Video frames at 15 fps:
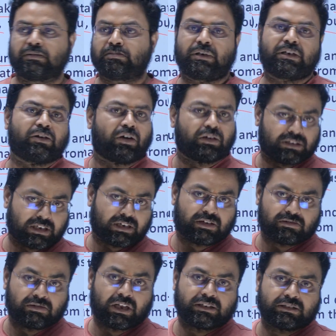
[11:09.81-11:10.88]
but not the
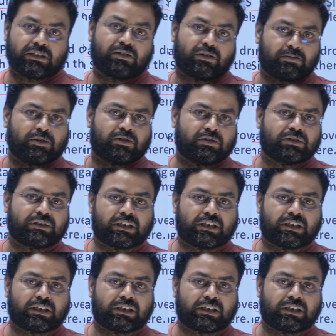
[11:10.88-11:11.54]
Raghunath Singh or Mukund